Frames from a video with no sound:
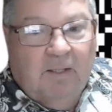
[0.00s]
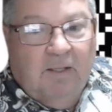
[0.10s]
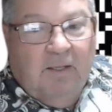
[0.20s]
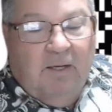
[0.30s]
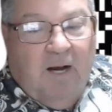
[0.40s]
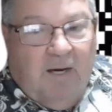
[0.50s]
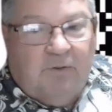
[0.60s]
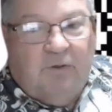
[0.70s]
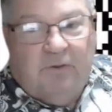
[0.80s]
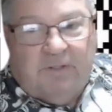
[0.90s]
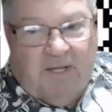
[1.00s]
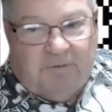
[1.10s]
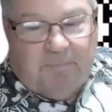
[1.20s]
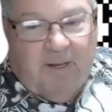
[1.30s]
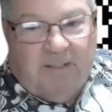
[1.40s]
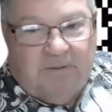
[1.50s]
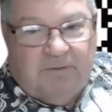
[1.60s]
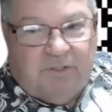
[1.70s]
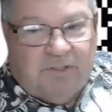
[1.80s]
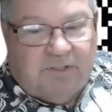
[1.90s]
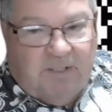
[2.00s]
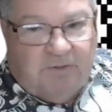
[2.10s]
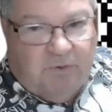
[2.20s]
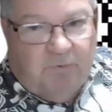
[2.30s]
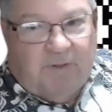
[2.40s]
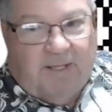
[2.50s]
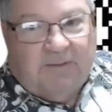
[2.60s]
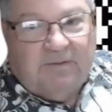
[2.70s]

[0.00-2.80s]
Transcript: On her deathbed, she said two things.